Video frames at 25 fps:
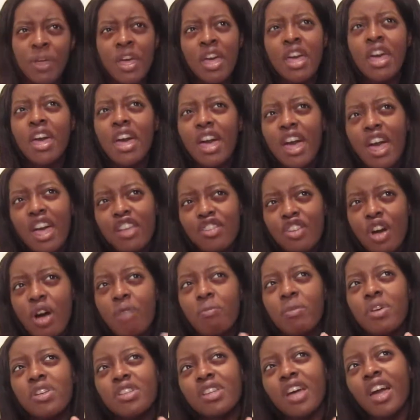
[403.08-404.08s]
it's
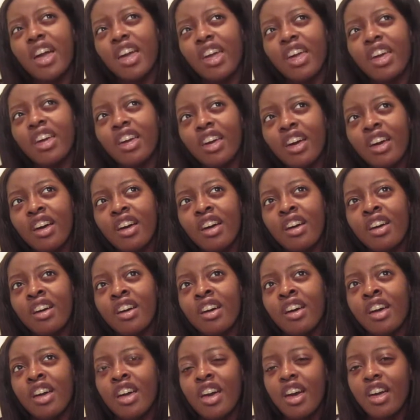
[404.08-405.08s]
almost like,
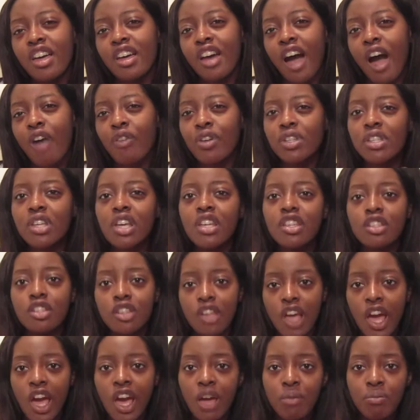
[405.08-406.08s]
I would say
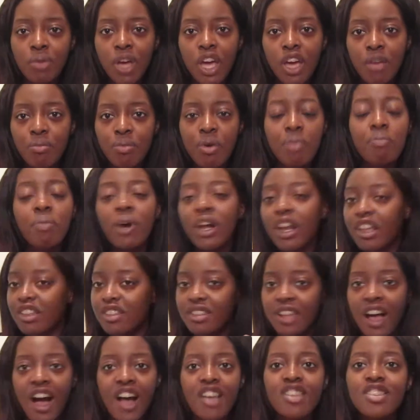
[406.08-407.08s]
sandpaper, but it's
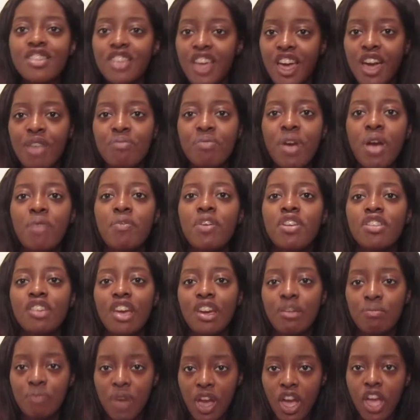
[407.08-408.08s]
not sandpaper. It's like
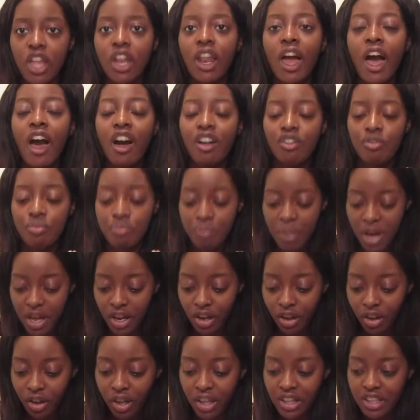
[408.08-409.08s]
made out of
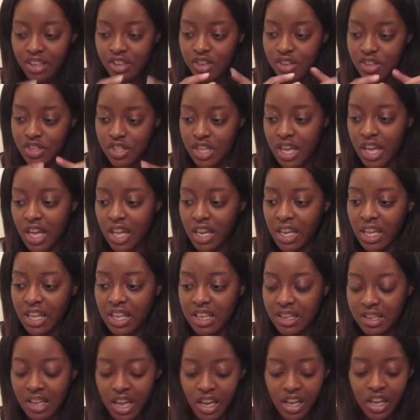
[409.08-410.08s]
metal, and it's thin, and
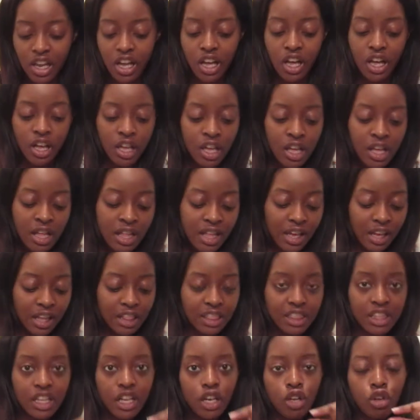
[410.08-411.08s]
it's like a
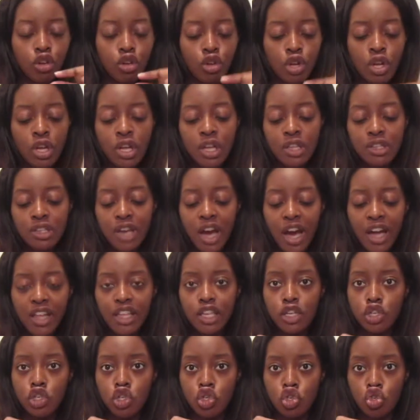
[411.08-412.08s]
little
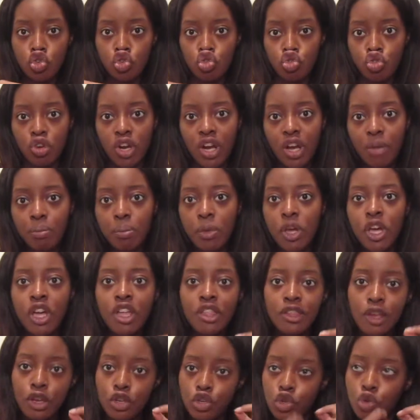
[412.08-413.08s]
tiny strip
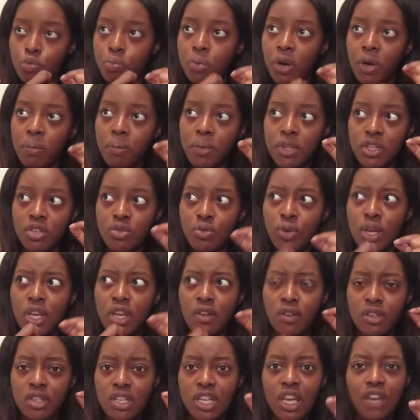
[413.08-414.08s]
that you put between
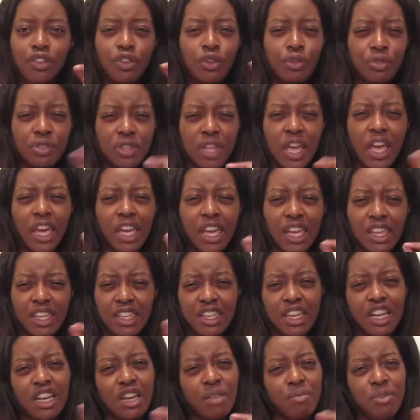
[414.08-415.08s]
your teeth. You think it's
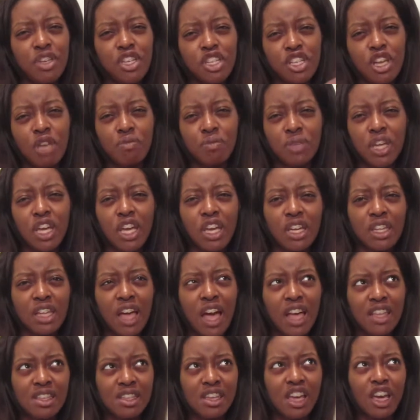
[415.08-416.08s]
gonna be something
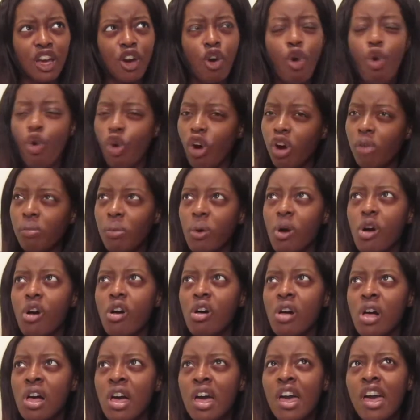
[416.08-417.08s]
that's like horrible.
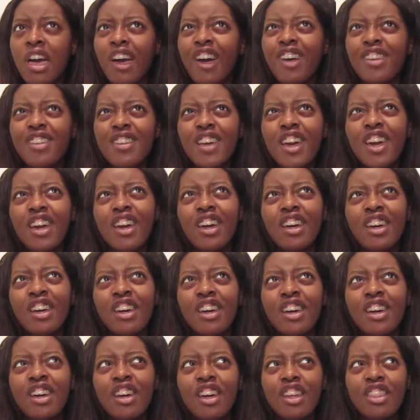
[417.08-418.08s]
It's like
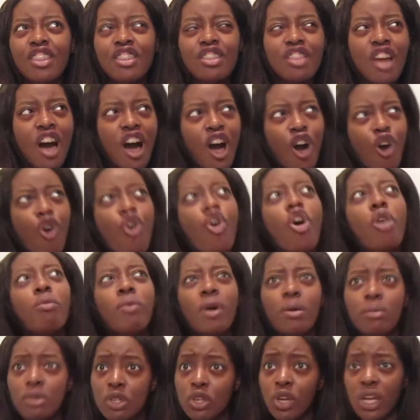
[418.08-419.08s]
not horrible.
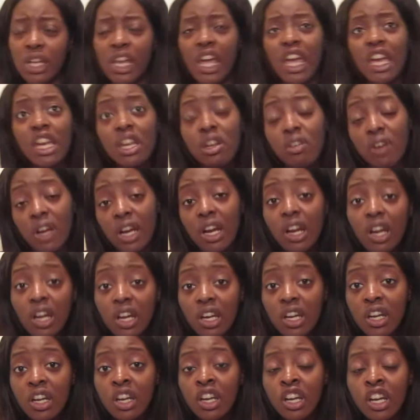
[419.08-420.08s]
I mean, you can hear it,
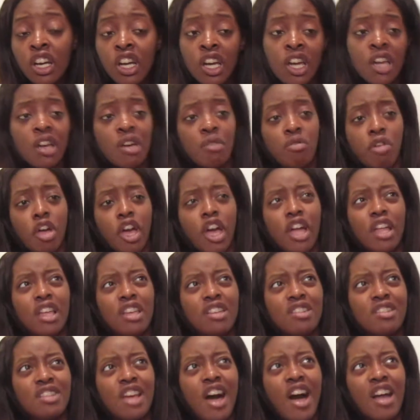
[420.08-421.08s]
and
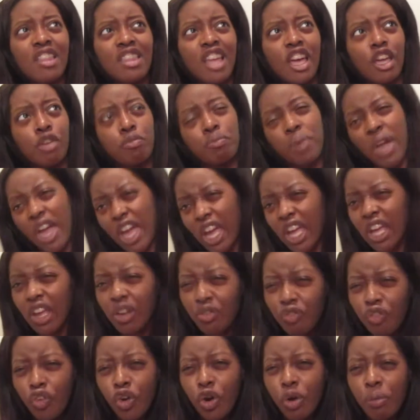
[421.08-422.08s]
it's not like
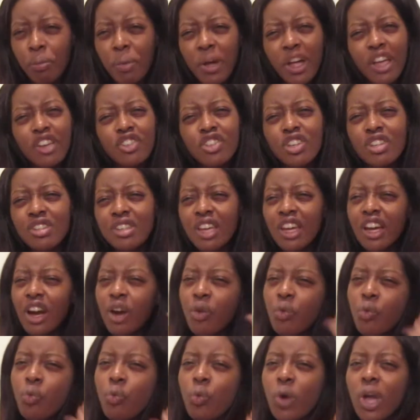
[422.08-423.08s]
painful, but it's just like
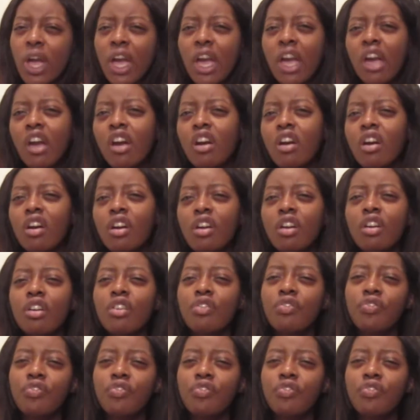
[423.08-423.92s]
a weird